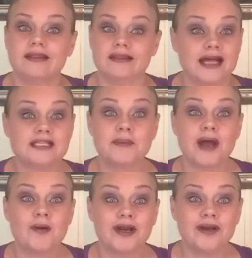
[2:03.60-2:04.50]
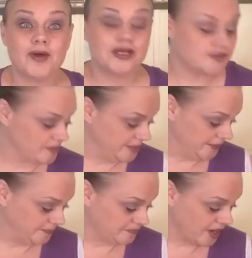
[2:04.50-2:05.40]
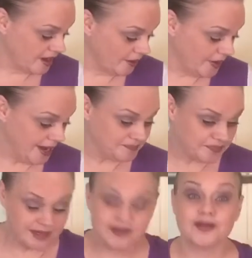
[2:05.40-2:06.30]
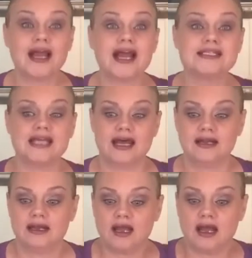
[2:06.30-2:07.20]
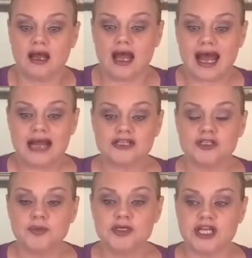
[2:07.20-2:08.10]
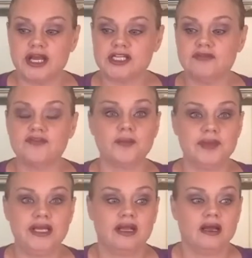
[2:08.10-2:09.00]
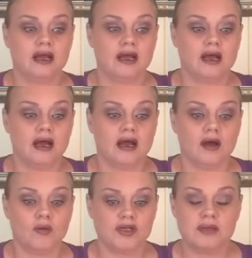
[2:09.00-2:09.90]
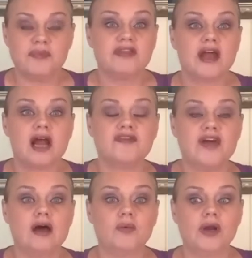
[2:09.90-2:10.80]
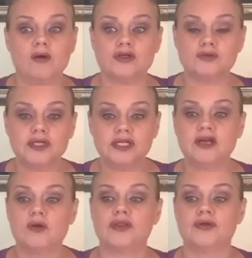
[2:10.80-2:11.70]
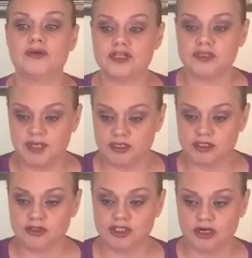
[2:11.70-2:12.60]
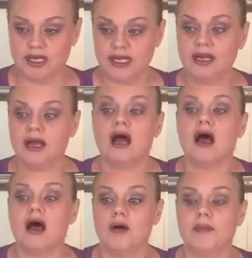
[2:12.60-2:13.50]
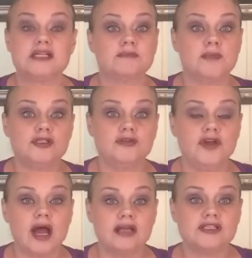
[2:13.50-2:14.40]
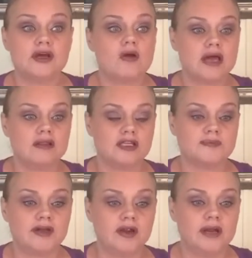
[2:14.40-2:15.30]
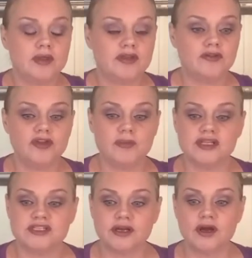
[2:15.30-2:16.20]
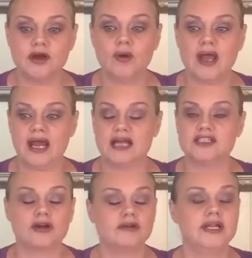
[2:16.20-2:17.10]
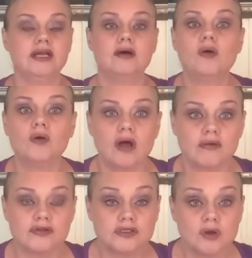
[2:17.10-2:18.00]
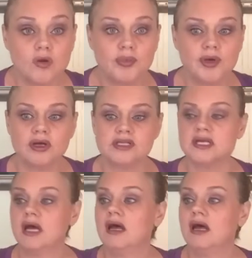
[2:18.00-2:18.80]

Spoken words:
That's about what it was for me. Okay, so like I said, astral projection for me was something that I found when I was really going through this spiritual journey. As most of you guys know, I lost my grandmother a few months ago, and I started reading a whole lot of soul books,